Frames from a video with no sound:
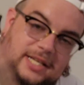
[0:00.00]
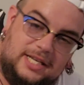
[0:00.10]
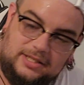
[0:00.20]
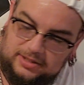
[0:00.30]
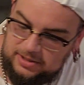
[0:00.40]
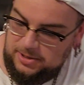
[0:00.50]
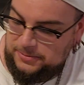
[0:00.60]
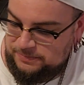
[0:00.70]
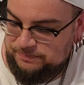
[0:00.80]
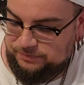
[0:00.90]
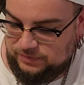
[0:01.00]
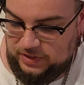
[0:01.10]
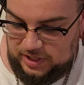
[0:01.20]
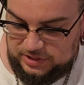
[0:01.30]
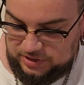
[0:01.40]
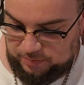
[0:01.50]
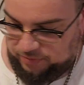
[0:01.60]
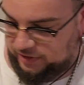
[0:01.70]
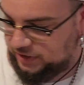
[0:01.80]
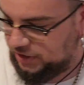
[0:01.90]
is, it's still
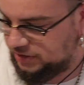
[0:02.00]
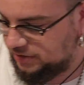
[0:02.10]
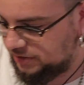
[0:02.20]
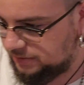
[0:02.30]
pretty good.